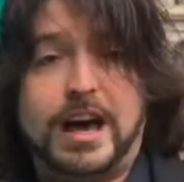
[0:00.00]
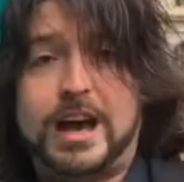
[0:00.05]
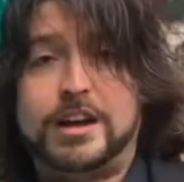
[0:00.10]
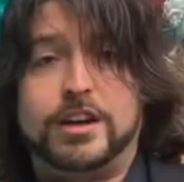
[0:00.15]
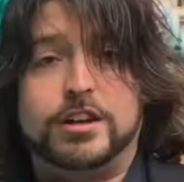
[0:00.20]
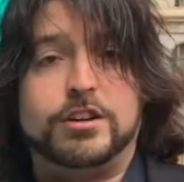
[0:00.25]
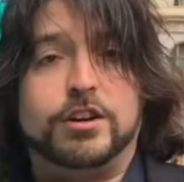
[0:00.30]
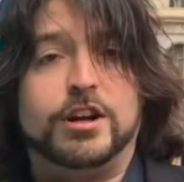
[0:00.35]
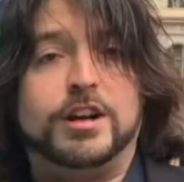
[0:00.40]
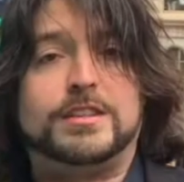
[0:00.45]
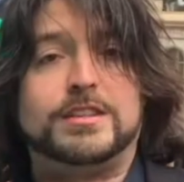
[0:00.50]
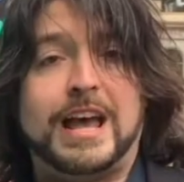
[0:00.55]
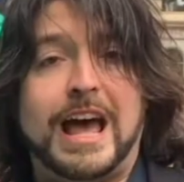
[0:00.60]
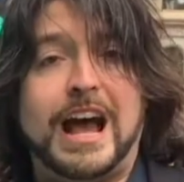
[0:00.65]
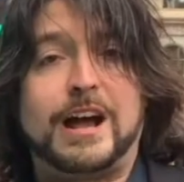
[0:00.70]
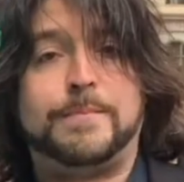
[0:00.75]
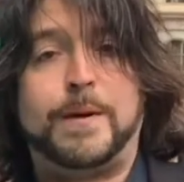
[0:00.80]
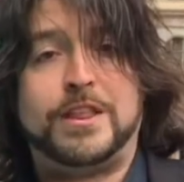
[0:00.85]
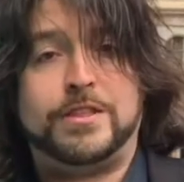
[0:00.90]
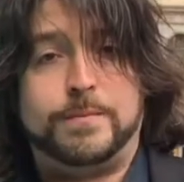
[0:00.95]
not under
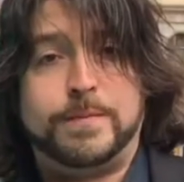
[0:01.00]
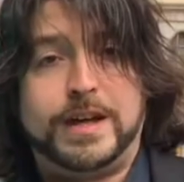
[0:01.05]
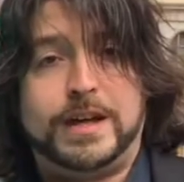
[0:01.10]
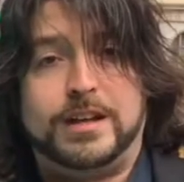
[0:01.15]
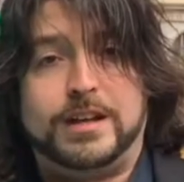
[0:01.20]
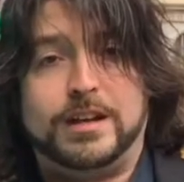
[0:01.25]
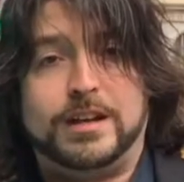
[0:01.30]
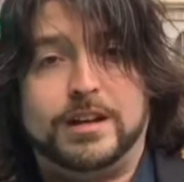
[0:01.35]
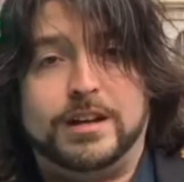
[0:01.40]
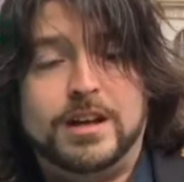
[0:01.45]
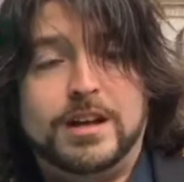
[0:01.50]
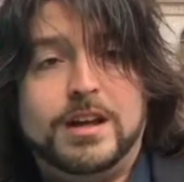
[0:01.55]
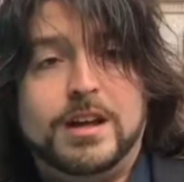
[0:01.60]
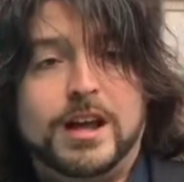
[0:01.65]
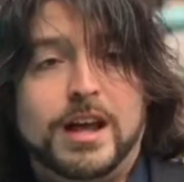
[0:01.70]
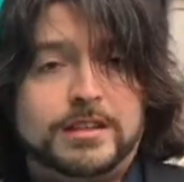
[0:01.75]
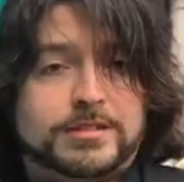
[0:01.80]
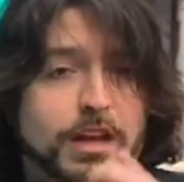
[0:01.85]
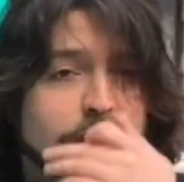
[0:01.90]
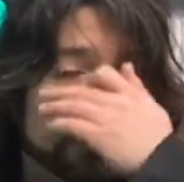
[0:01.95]
attack by the media.
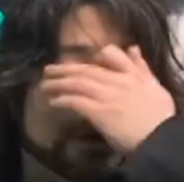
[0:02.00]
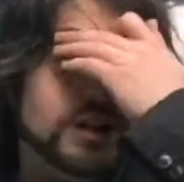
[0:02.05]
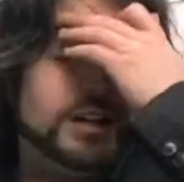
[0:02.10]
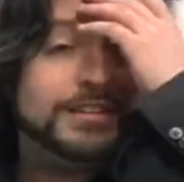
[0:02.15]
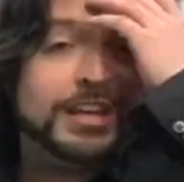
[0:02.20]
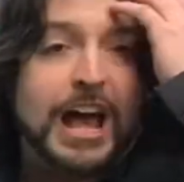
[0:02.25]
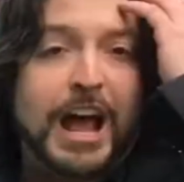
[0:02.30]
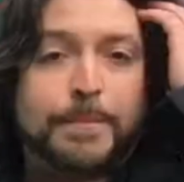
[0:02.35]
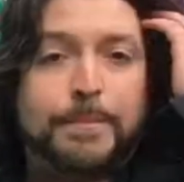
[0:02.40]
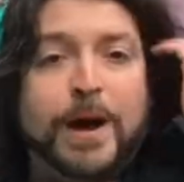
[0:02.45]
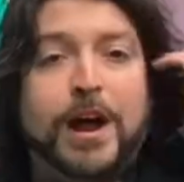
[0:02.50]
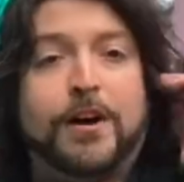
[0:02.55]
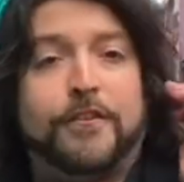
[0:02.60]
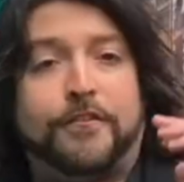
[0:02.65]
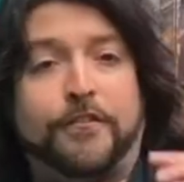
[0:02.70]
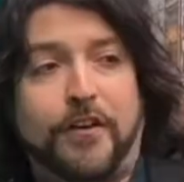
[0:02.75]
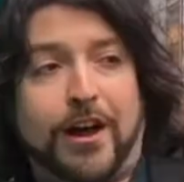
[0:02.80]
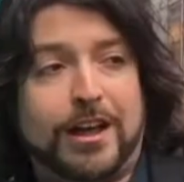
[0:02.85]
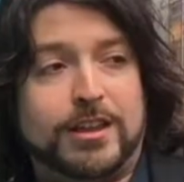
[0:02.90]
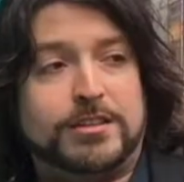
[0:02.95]
It's under attack by our
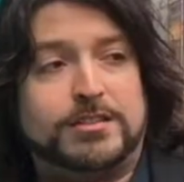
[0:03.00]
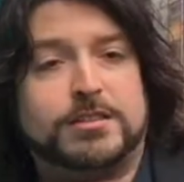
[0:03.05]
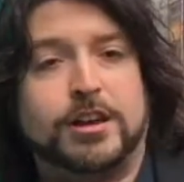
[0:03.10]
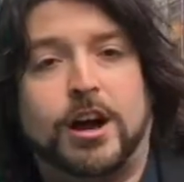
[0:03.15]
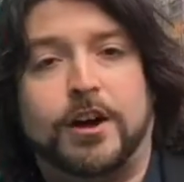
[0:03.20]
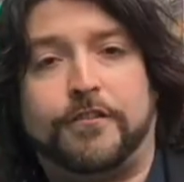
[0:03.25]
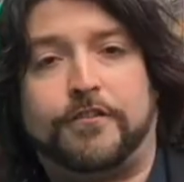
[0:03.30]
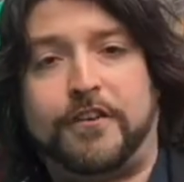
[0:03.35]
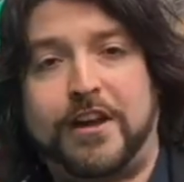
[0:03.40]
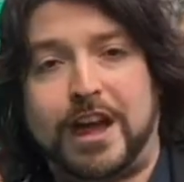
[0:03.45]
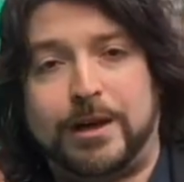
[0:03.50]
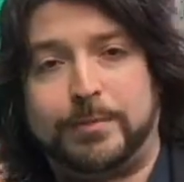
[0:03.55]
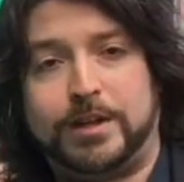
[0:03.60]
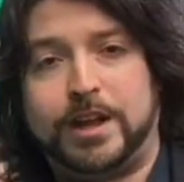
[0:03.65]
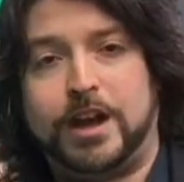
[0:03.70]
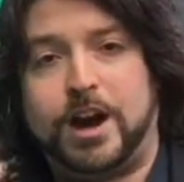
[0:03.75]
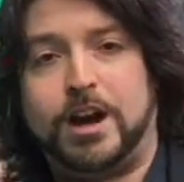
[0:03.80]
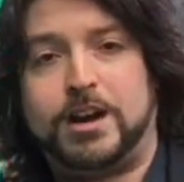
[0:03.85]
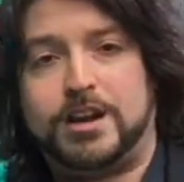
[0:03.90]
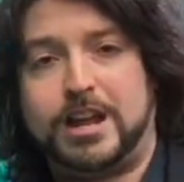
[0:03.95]
friends, our family,
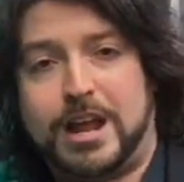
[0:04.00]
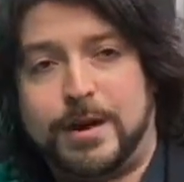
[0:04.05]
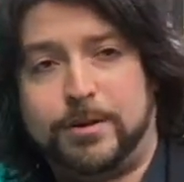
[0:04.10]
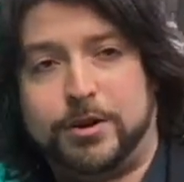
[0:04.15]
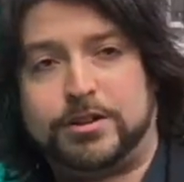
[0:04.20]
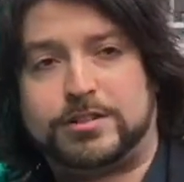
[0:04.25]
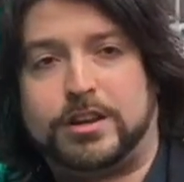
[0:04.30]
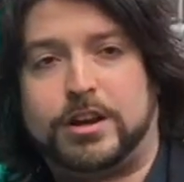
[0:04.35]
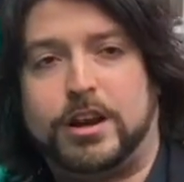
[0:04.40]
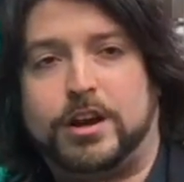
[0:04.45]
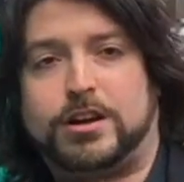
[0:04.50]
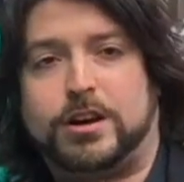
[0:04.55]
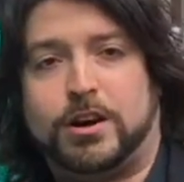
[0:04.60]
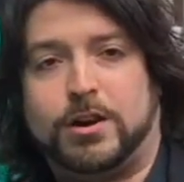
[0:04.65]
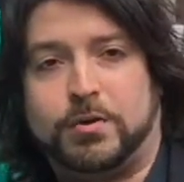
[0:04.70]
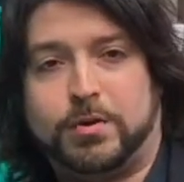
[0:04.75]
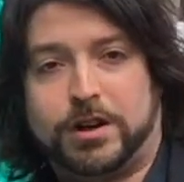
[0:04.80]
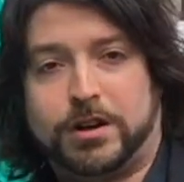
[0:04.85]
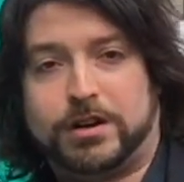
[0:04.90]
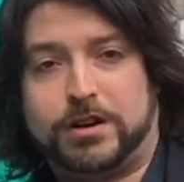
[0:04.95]
our neighbors, and our
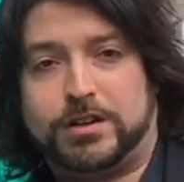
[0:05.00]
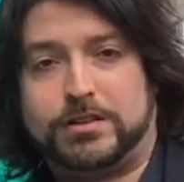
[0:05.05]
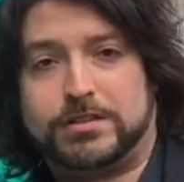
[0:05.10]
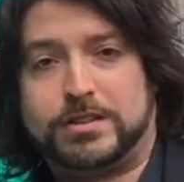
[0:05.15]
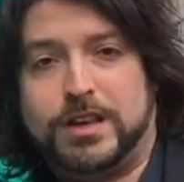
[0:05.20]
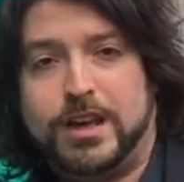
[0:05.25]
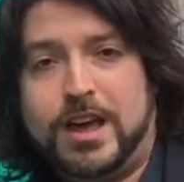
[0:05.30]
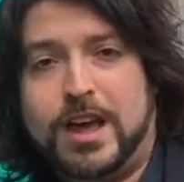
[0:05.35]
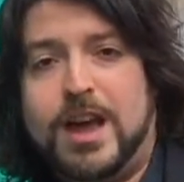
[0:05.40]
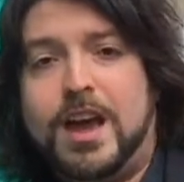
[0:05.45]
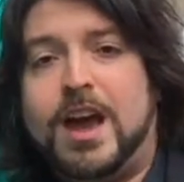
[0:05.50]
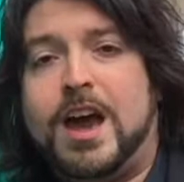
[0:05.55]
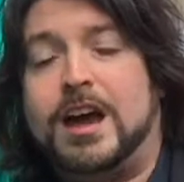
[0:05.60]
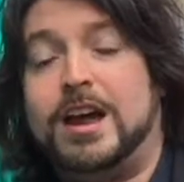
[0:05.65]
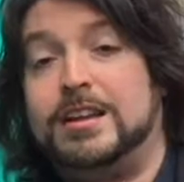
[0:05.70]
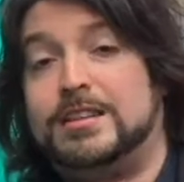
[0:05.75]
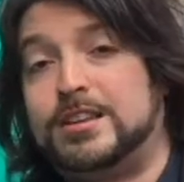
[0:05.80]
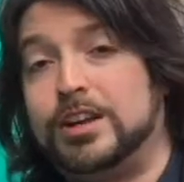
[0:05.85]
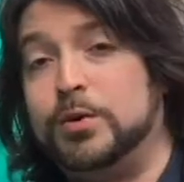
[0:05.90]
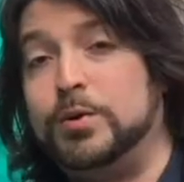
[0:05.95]
coworkers. And
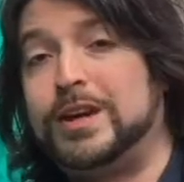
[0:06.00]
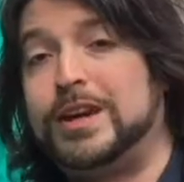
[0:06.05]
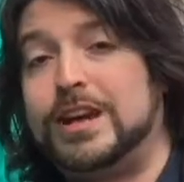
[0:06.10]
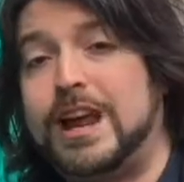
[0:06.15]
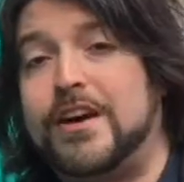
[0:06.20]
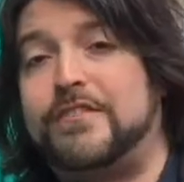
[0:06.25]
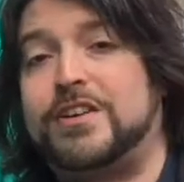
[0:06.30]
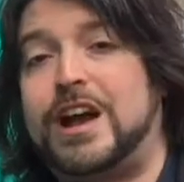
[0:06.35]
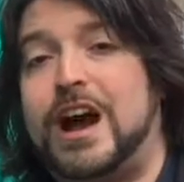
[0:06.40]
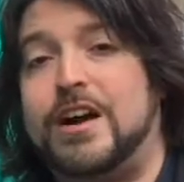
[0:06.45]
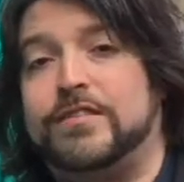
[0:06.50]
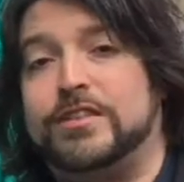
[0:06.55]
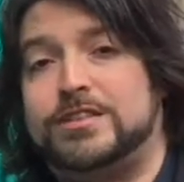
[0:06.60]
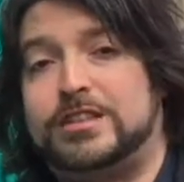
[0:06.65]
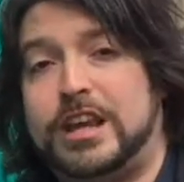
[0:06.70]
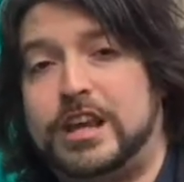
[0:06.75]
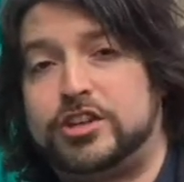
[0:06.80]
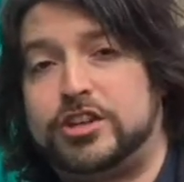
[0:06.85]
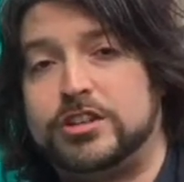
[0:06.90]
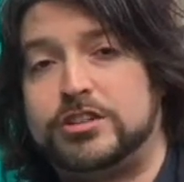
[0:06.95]
until we can have
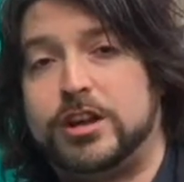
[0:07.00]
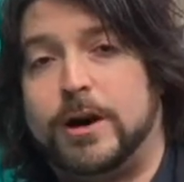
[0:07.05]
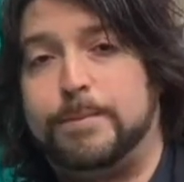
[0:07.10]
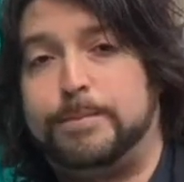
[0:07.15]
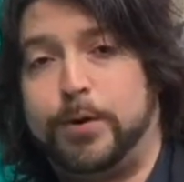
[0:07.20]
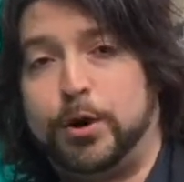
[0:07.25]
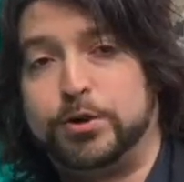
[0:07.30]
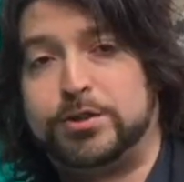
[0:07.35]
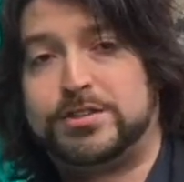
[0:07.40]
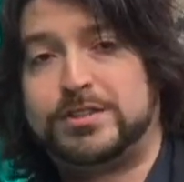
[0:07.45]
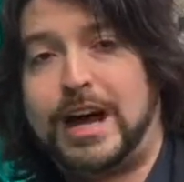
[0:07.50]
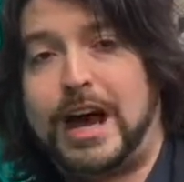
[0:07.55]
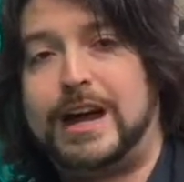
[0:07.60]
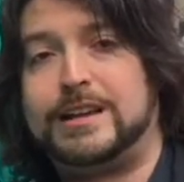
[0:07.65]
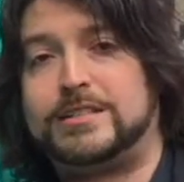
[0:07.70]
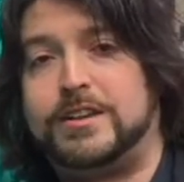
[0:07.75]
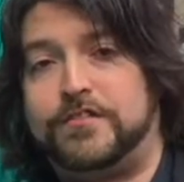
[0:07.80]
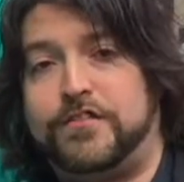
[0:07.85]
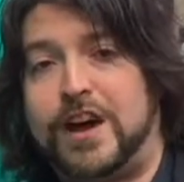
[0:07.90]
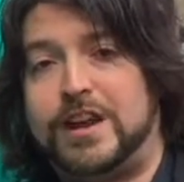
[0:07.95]
conversations on both
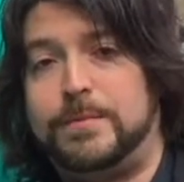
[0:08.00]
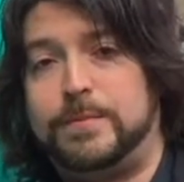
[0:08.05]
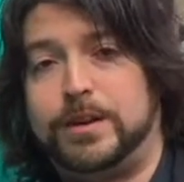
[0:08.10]
sides and find